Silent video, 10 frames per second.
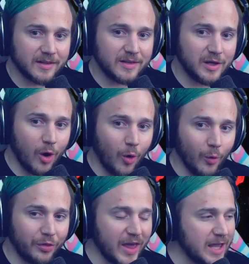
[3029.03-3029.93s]
Yo,
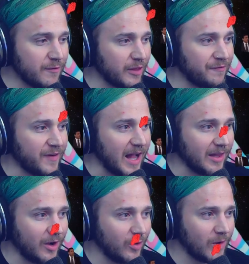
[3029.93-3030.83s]
thank you for the follow.